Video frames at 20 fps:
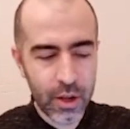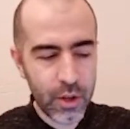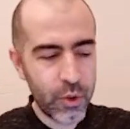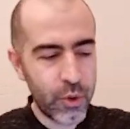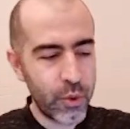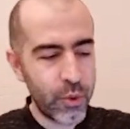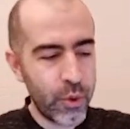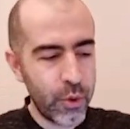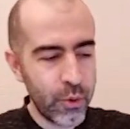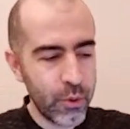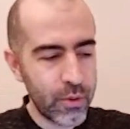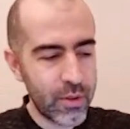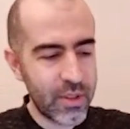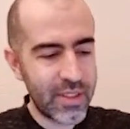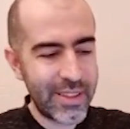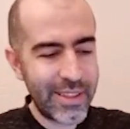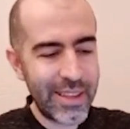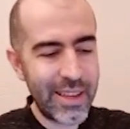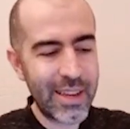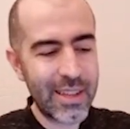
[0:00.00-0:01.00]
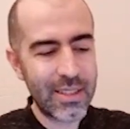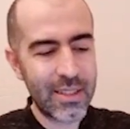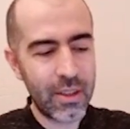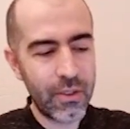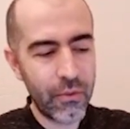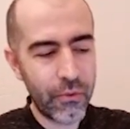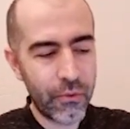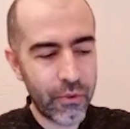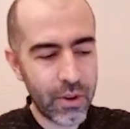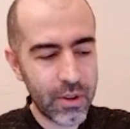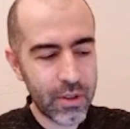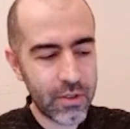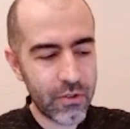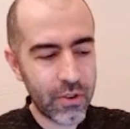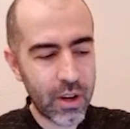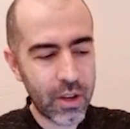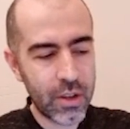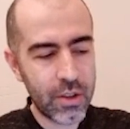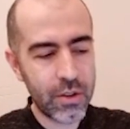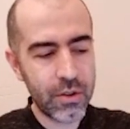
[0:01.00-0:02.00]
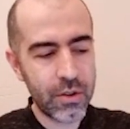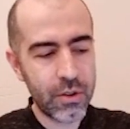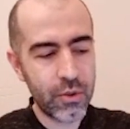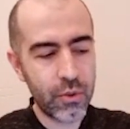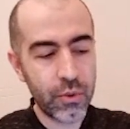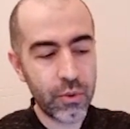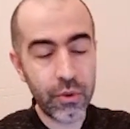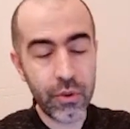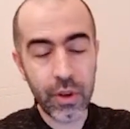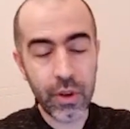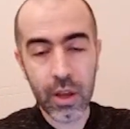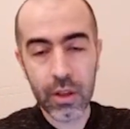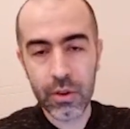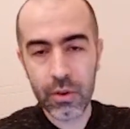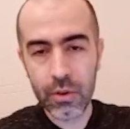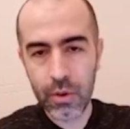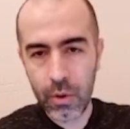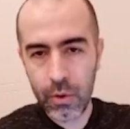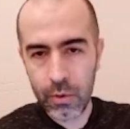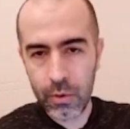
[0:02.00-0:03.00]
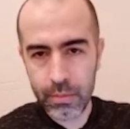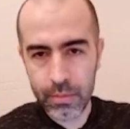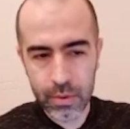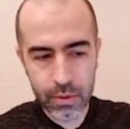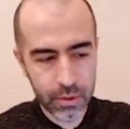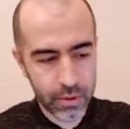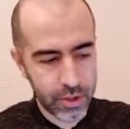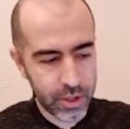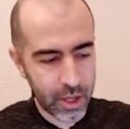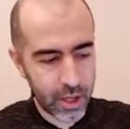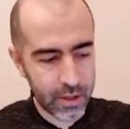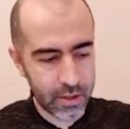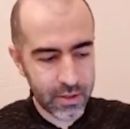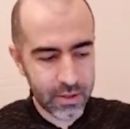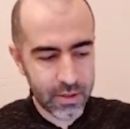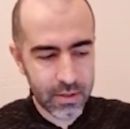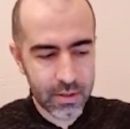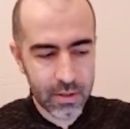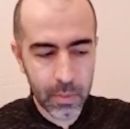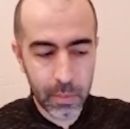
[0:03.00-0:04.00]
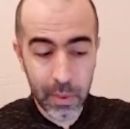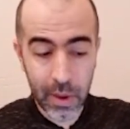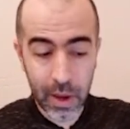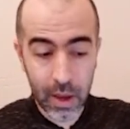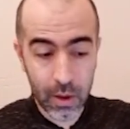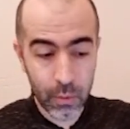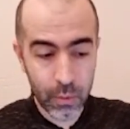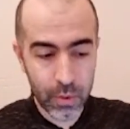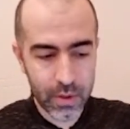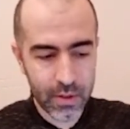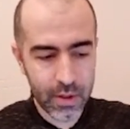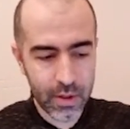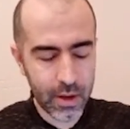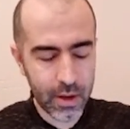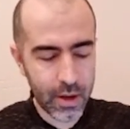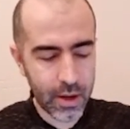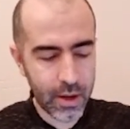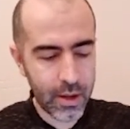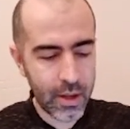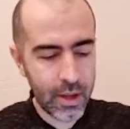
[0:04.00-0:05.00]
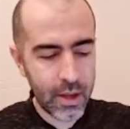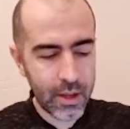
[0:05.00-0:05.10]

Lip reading: to use TIA's infrastructure to create your own blockchain. This is the paying with TIA.